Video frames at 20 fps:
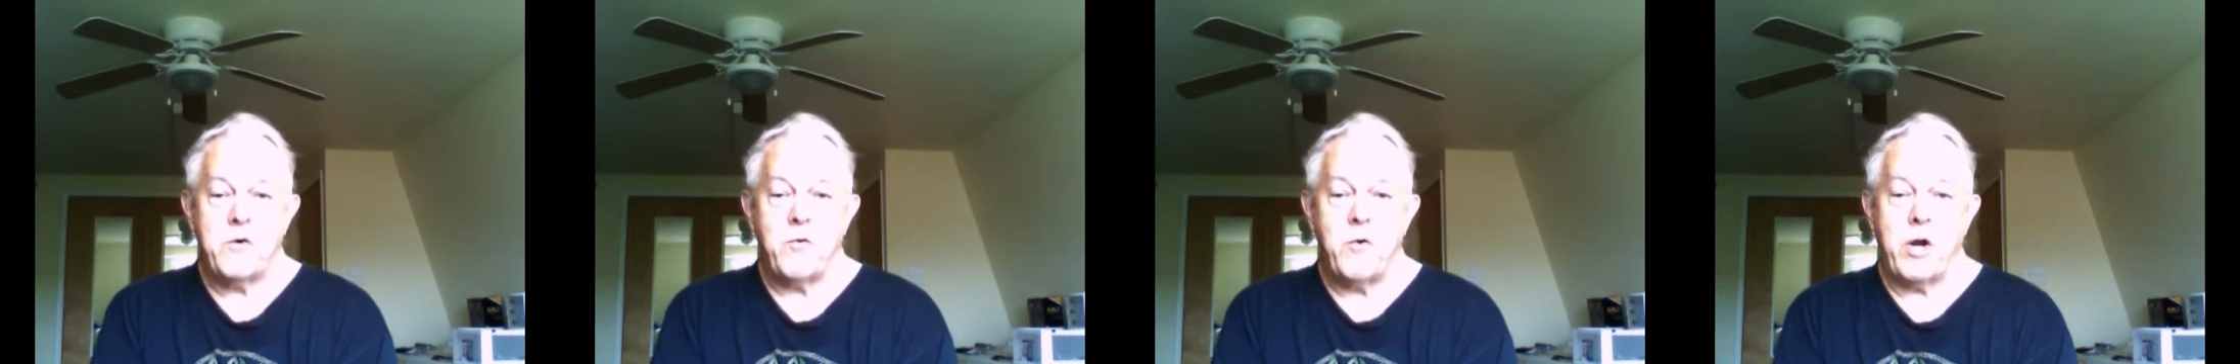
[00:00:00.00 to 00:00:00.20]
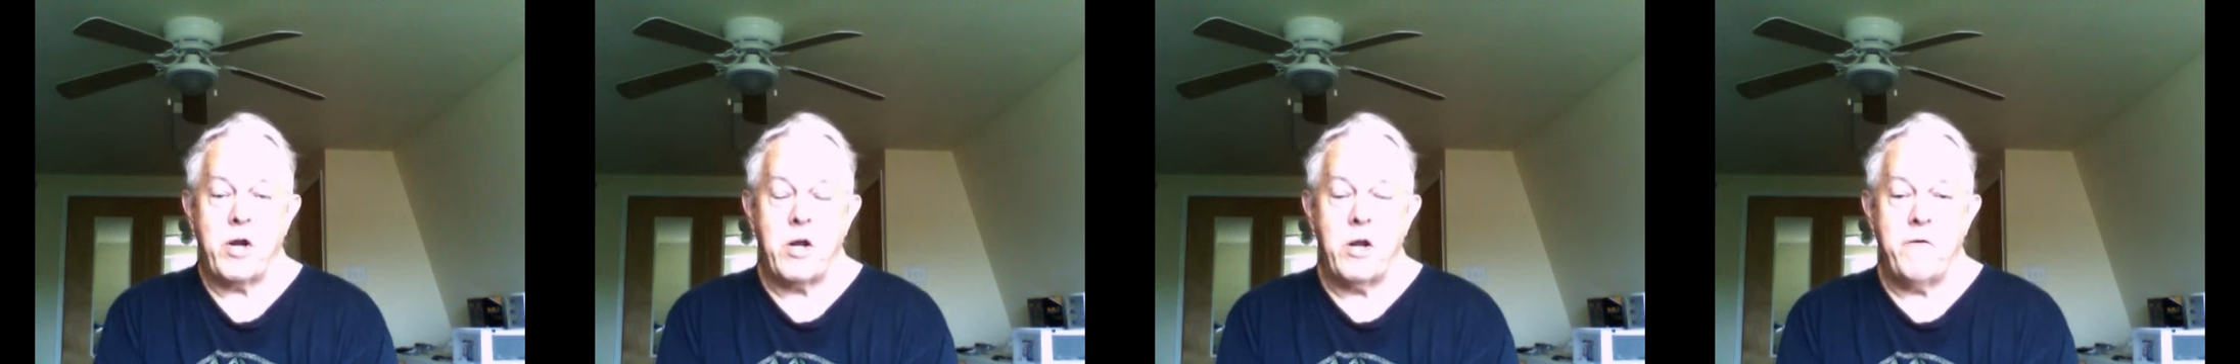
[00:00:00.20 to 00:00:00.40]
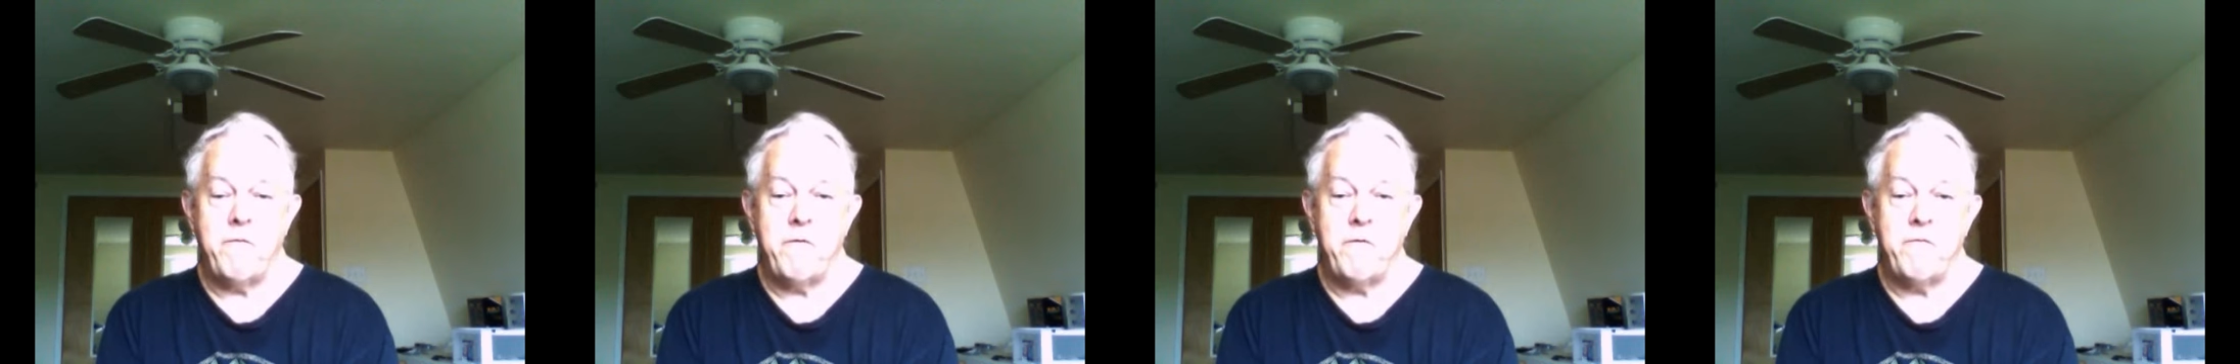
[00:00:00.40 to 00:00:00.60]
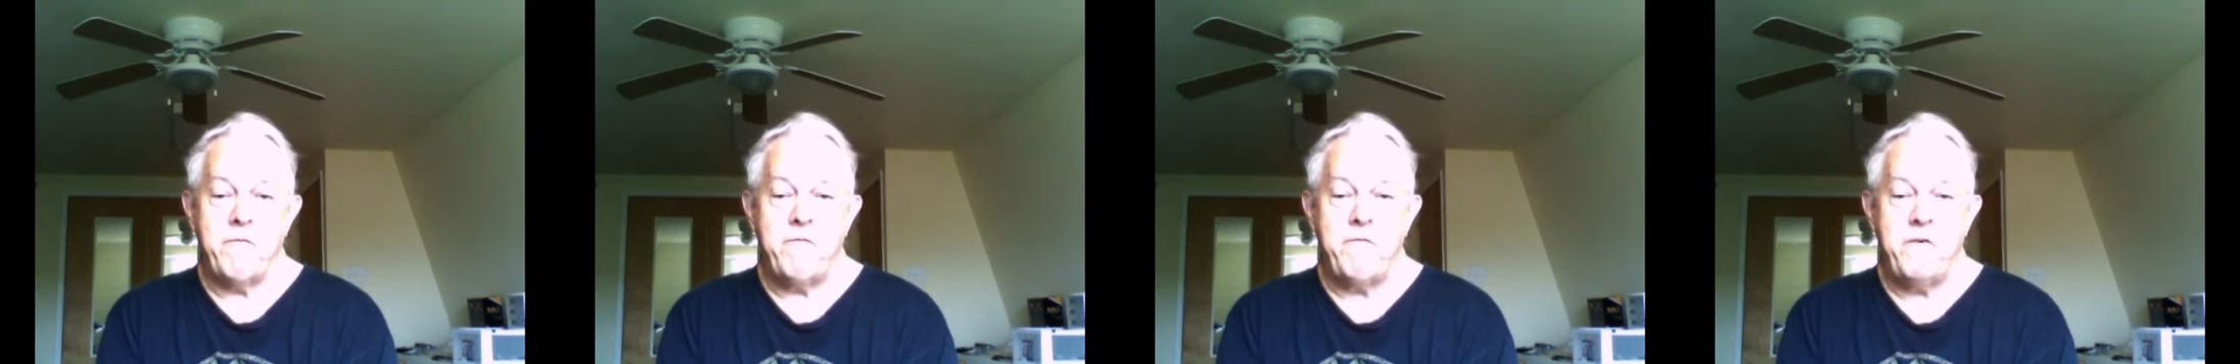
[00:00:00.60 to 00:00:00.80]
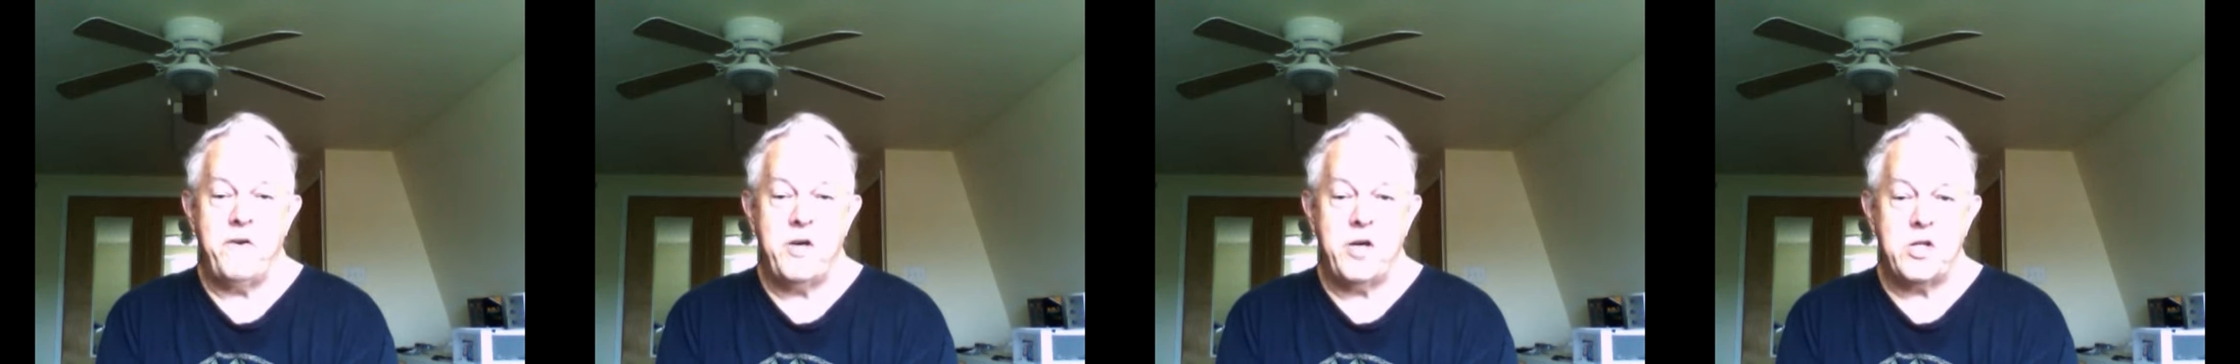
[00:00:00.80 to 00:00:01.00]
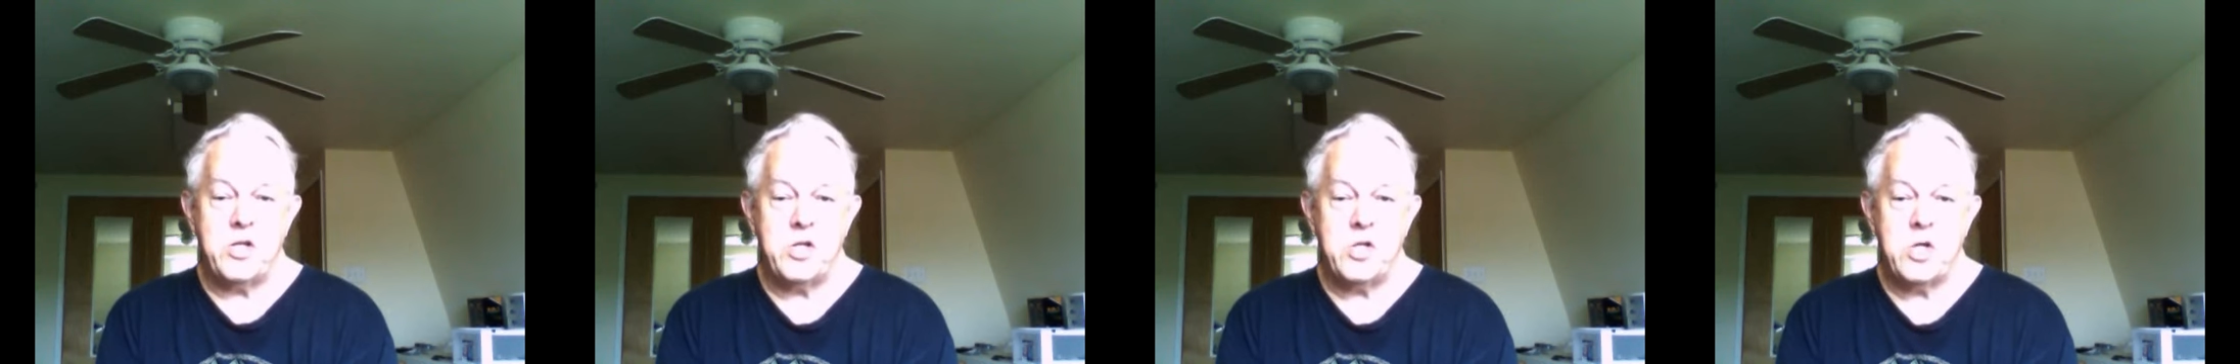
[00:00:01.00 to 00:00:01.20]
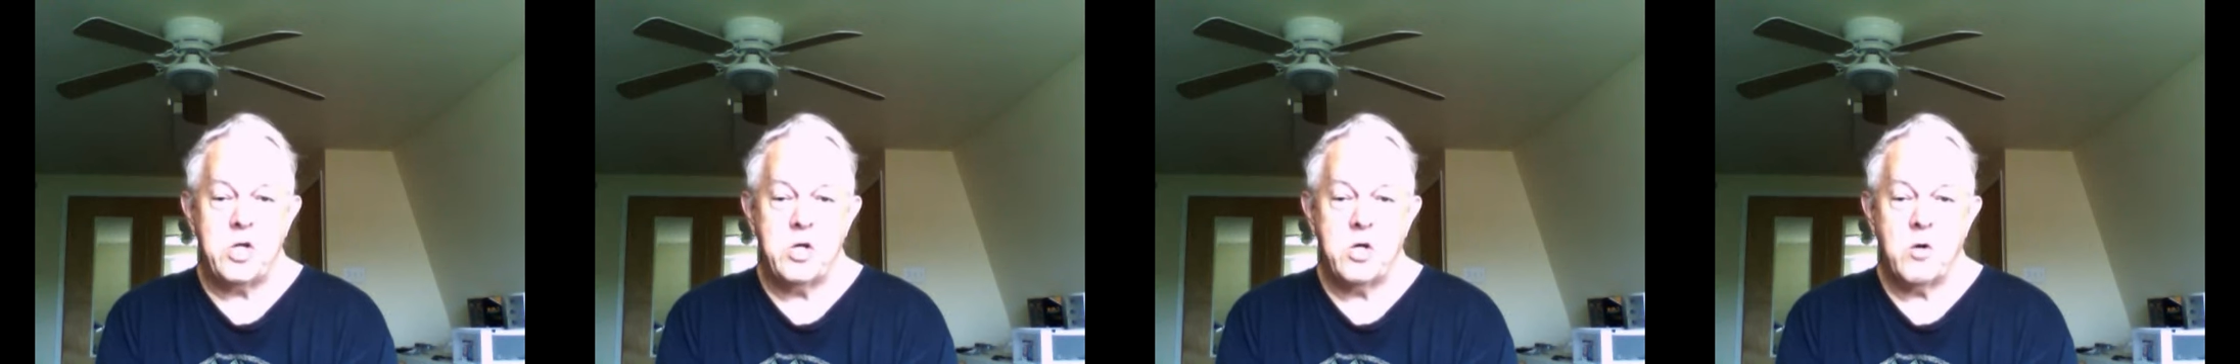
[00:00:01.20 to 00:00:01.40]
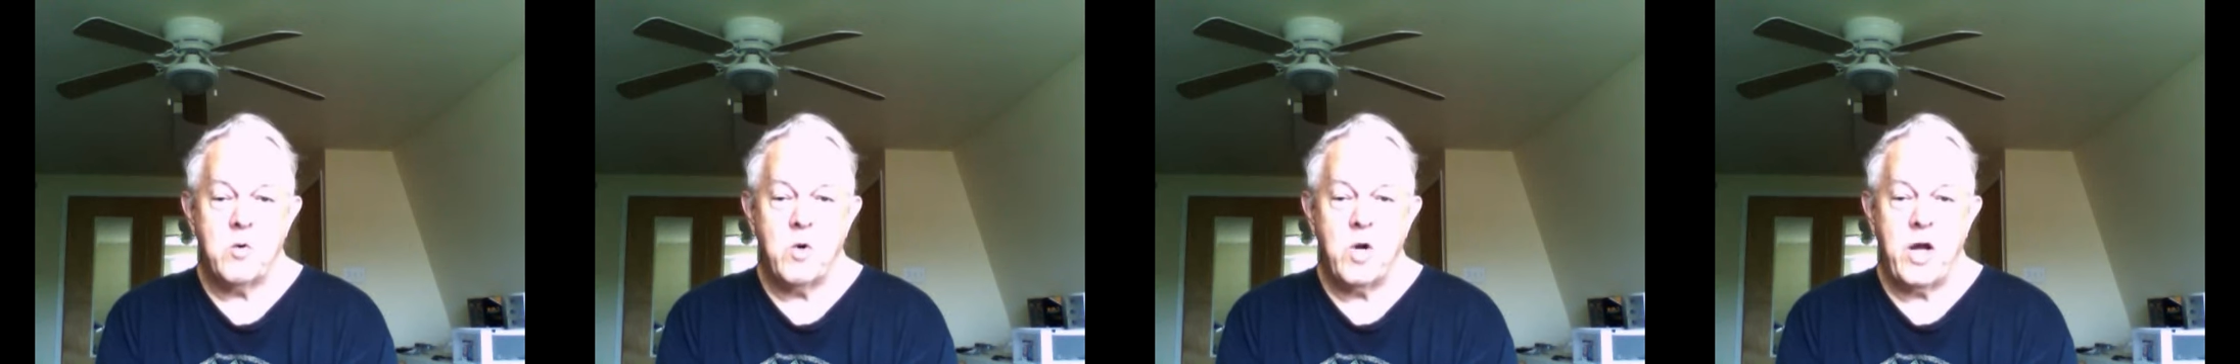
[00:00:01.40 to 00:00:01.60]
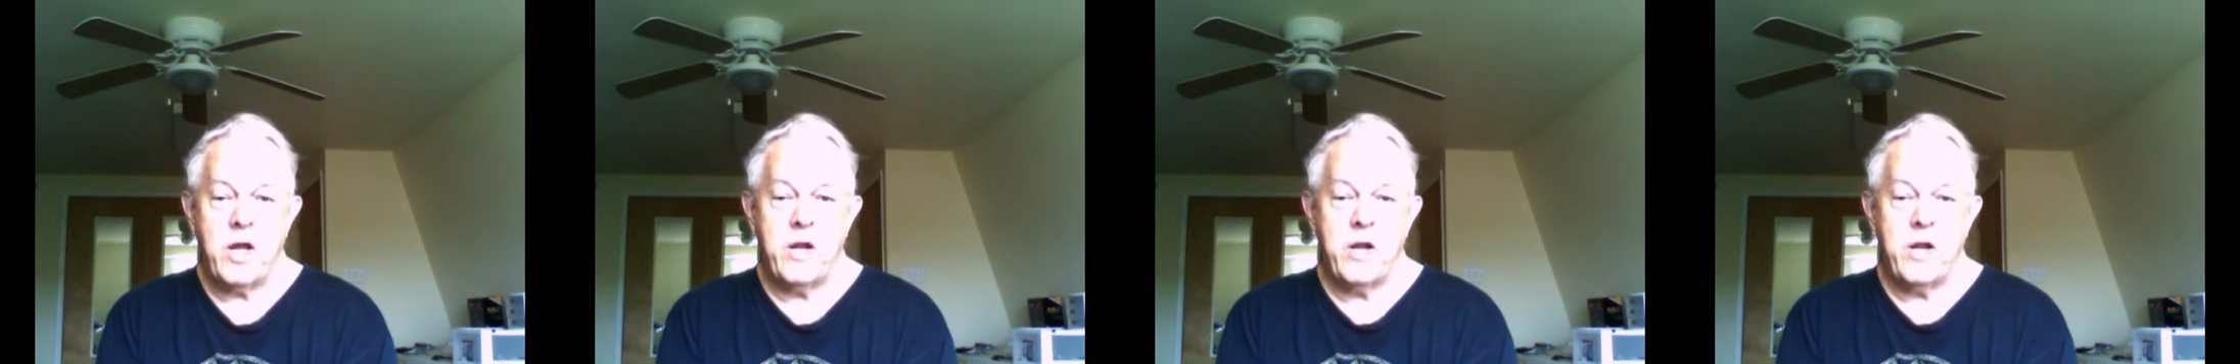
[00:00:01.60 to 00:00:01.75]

directly from fish, right?